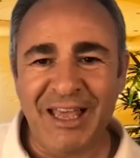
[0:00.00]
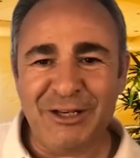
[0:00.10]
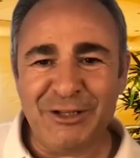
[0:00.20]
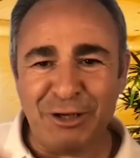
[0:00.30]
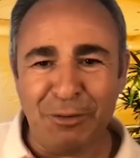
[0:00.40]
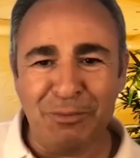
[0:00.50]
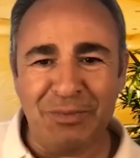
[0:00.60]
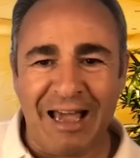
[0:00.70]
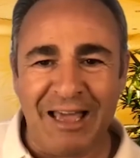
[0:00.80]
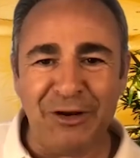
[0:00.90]

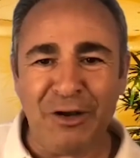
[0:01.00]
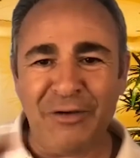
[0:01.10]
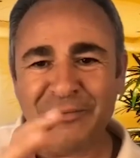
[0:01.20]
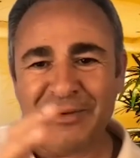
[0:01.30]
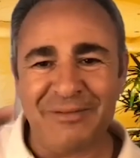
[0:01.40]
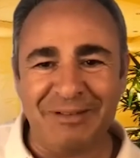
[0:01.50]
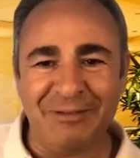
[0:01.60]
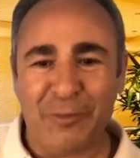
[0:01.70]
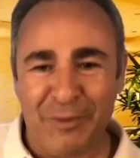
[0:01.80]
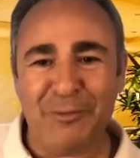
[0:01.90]
So I don't know.
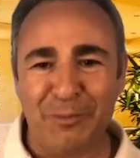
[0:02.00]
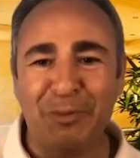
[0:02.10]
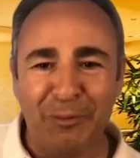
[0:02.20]
We